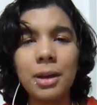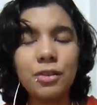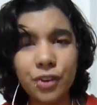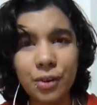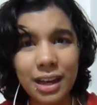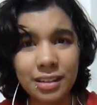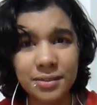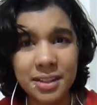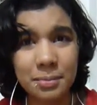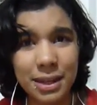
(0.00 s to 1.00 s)
If you guys
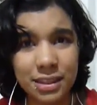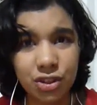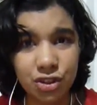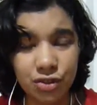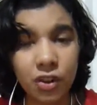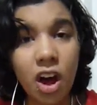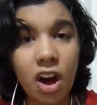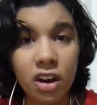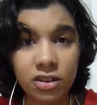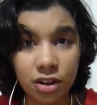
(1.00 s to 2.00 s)
have seen my sister's
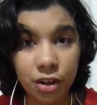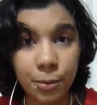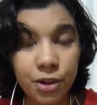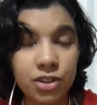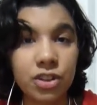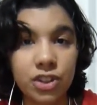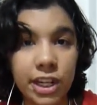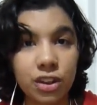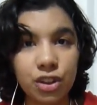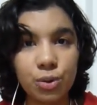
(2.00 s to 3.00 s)
vlogs on her personal
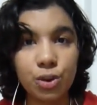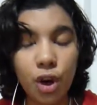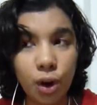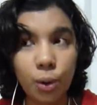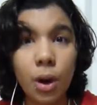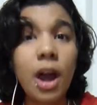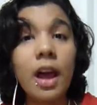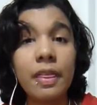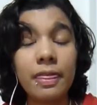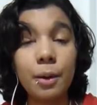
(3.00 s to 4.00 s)
channel, you know
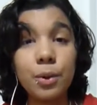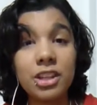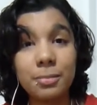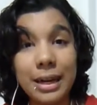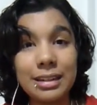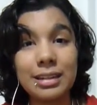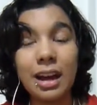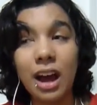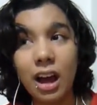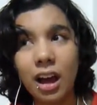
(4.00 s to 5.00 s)
that we spent
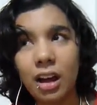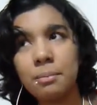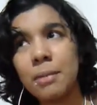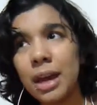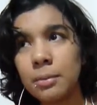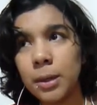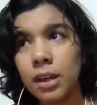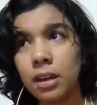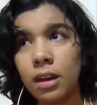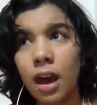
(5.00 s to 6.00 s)

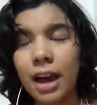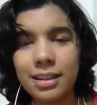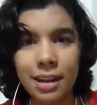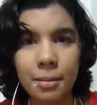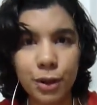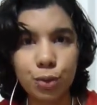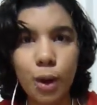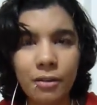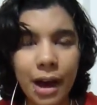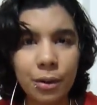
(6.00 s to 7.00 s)
maybe, I'd say about
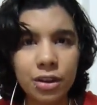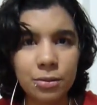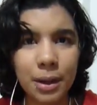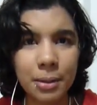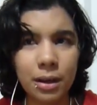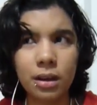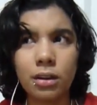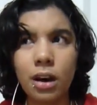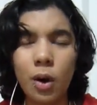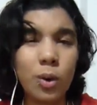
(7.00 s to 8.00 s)
12 hours, maybe
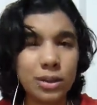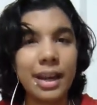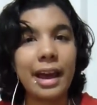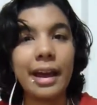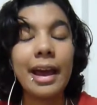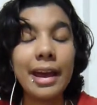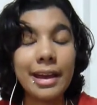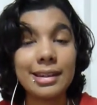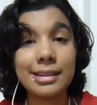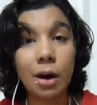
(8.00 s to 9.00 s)
a whole day
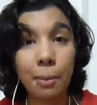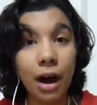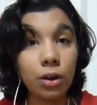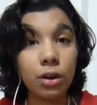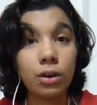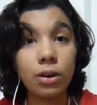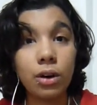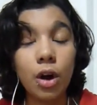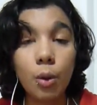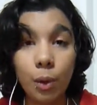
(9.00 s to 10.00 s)
in Sao Paulo
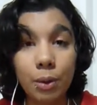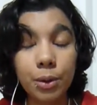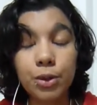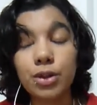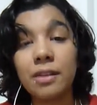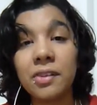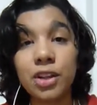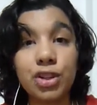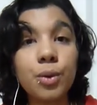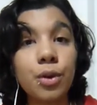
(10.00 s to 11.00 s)
while we were
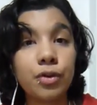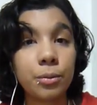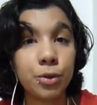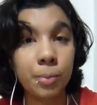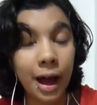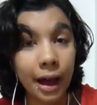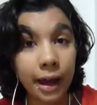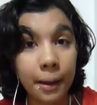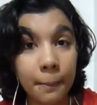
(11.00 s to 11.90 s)
traveling to and from Dubai.